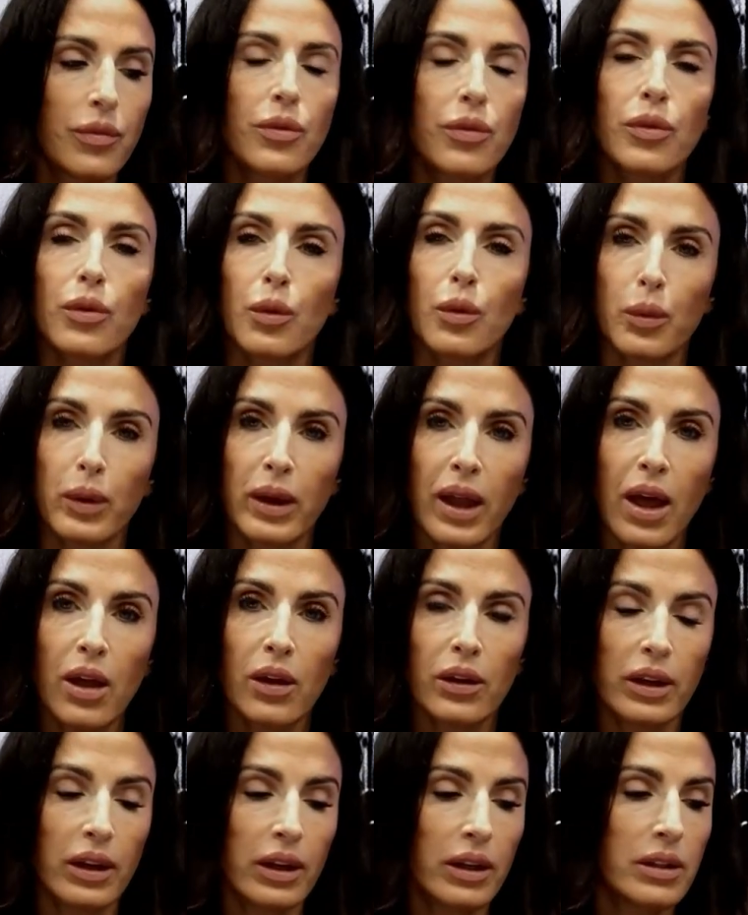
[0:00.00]
The
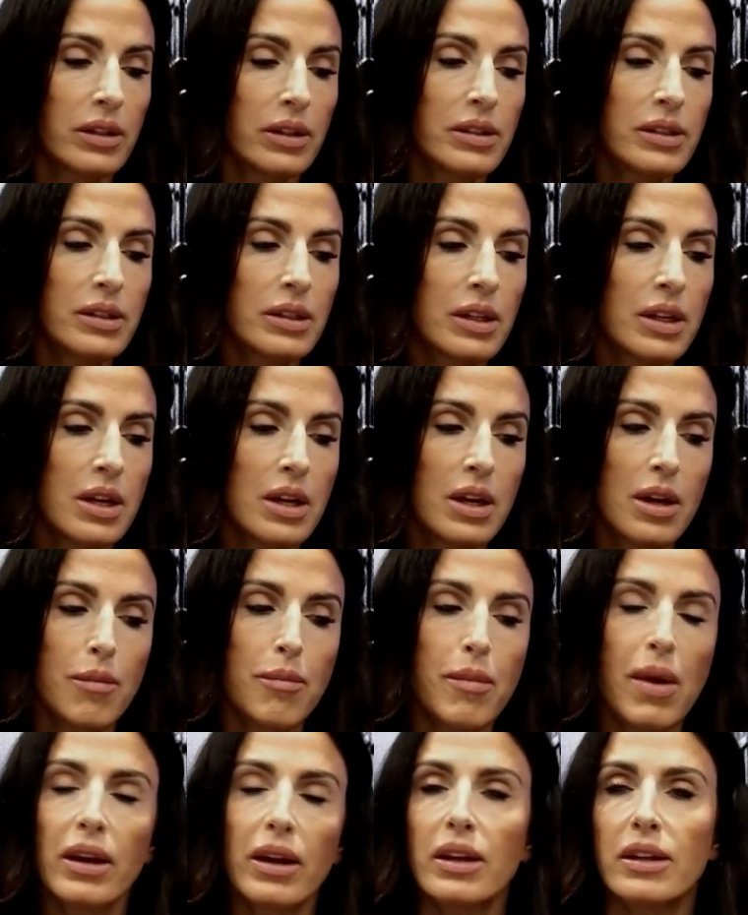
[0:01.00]
reality is,
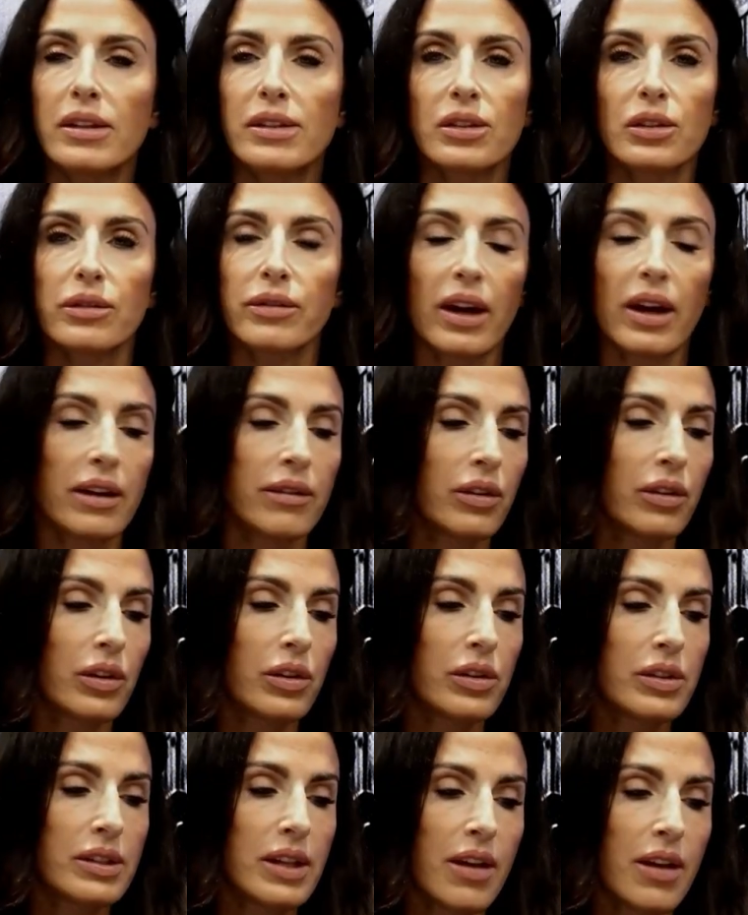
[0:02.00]
many
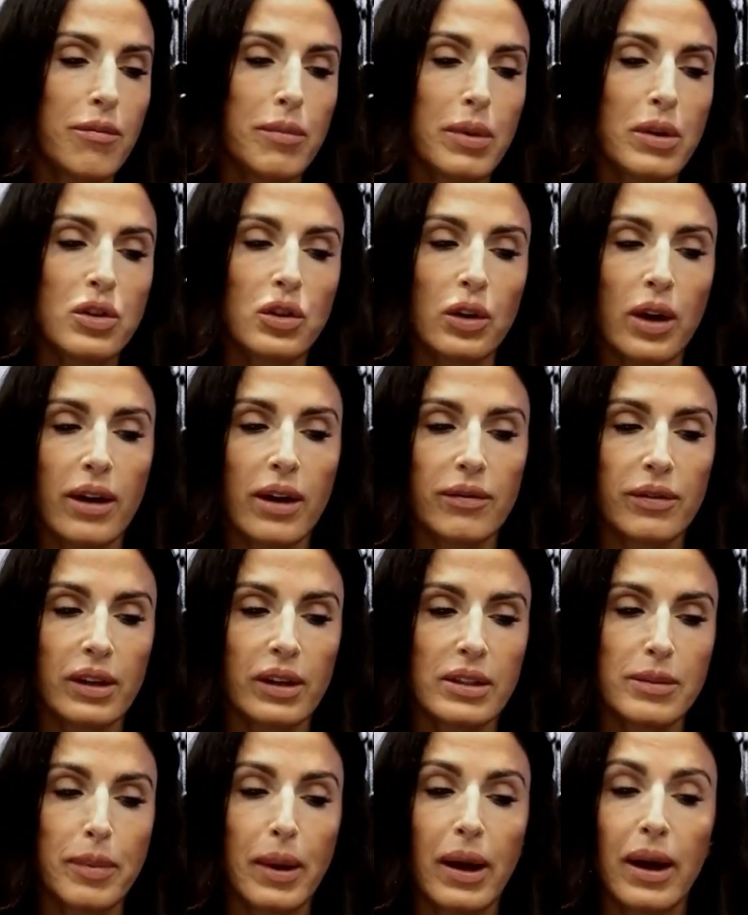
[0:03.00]
survivors have been trafficked
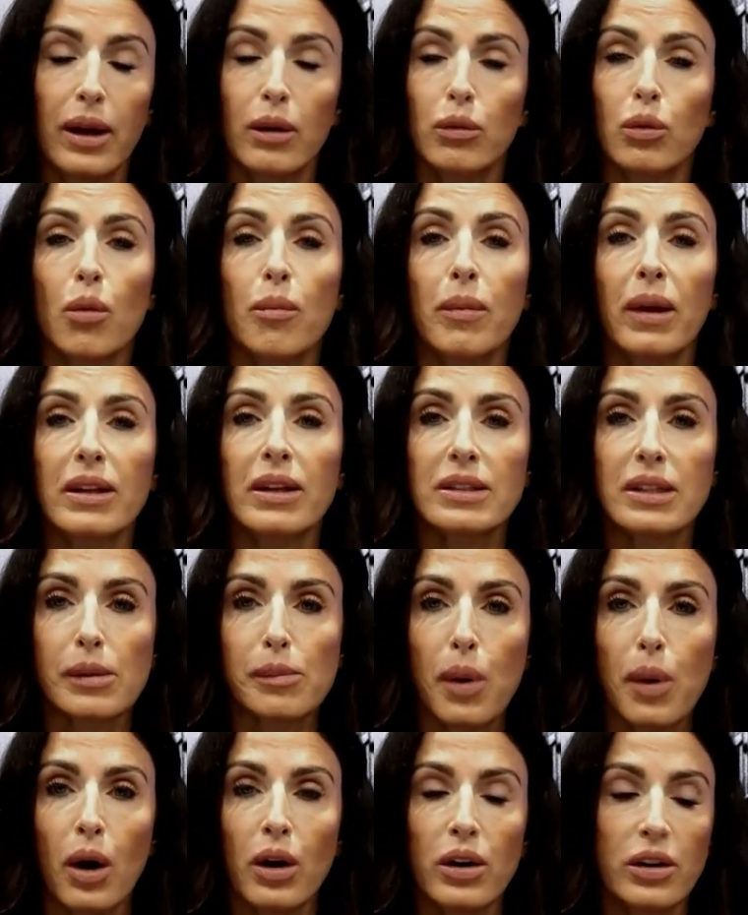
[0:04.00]
by romantic
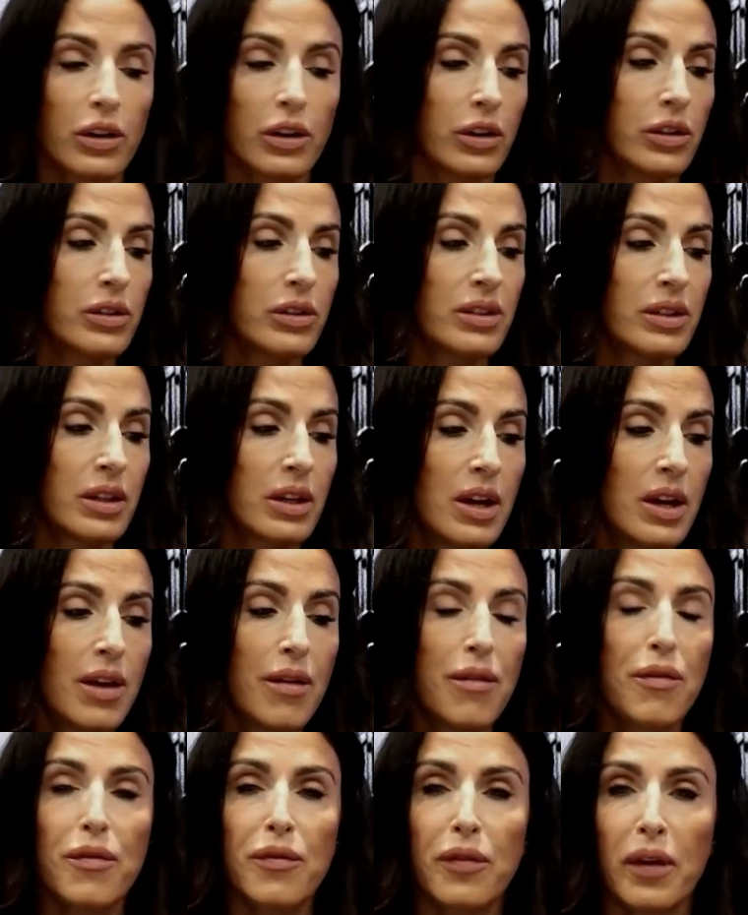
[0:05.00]
partners,
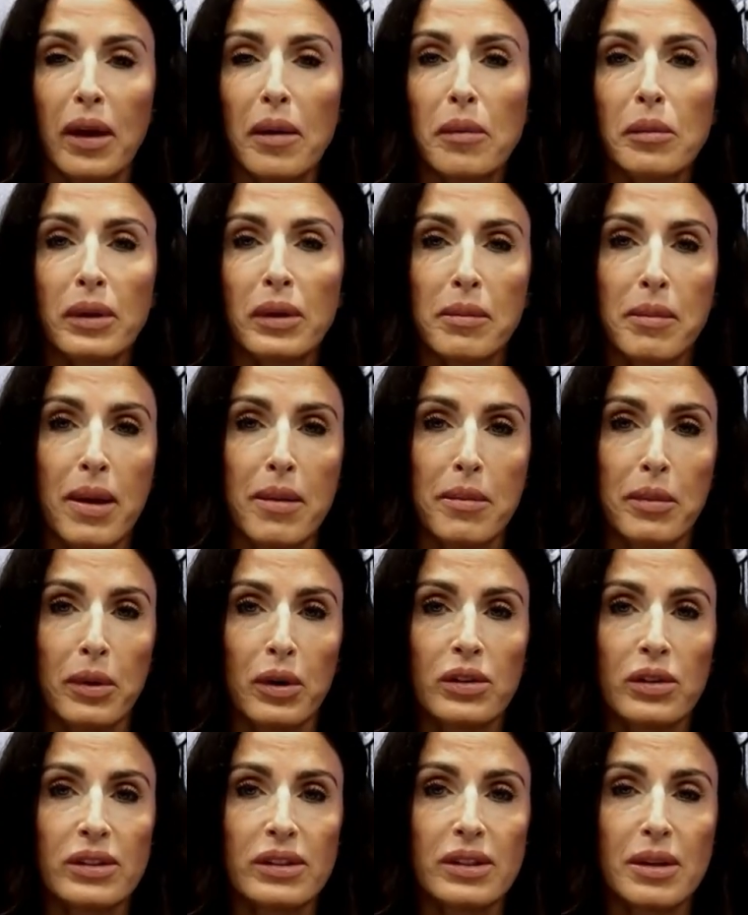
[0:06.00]
family
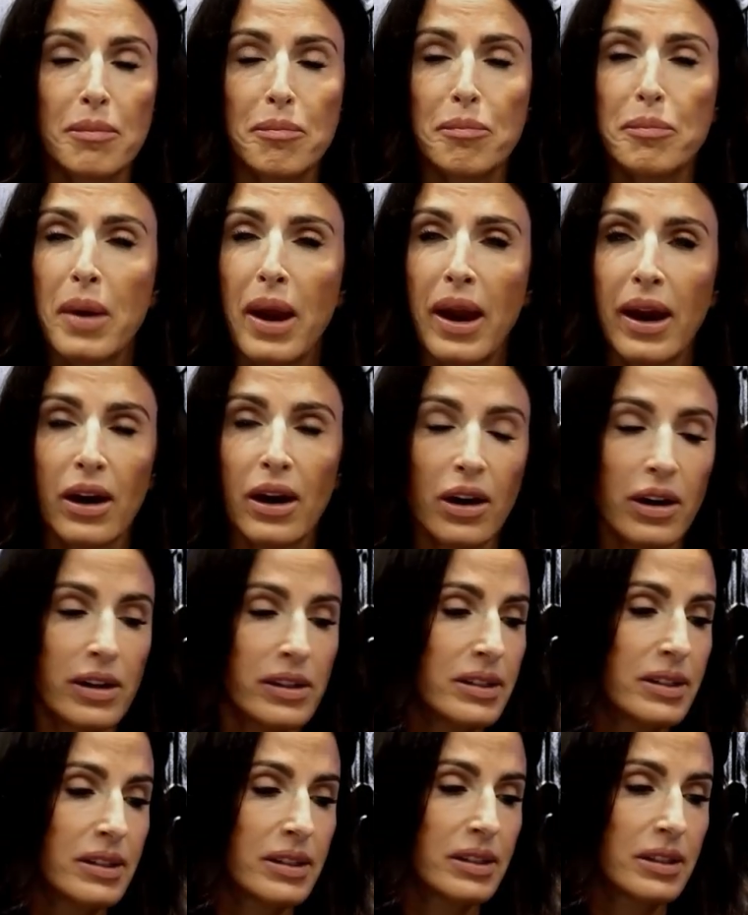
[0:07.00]
members,
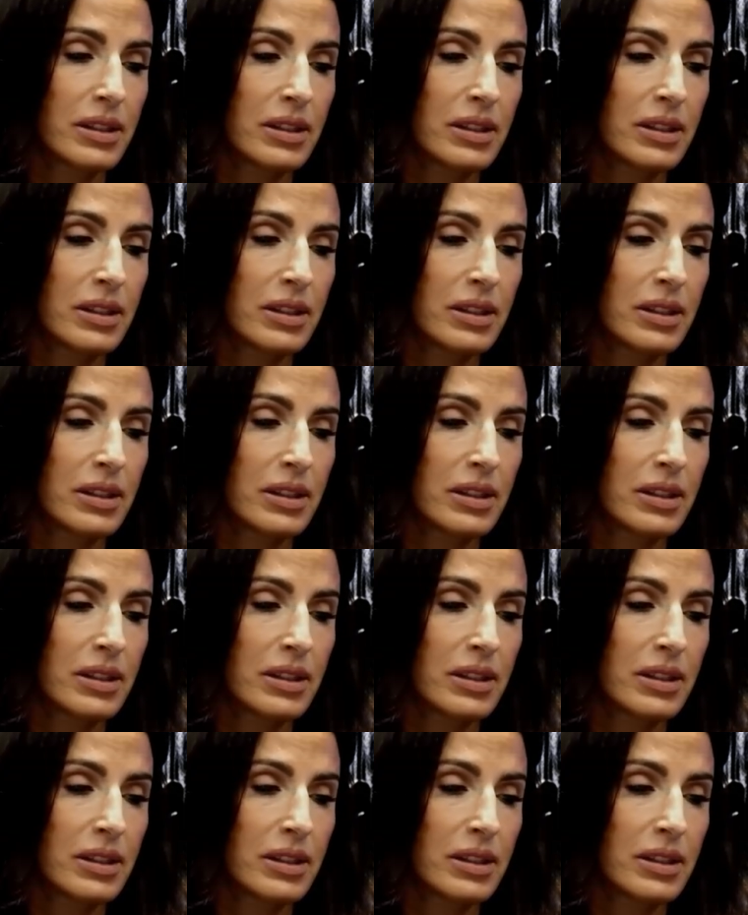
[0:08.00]
parents,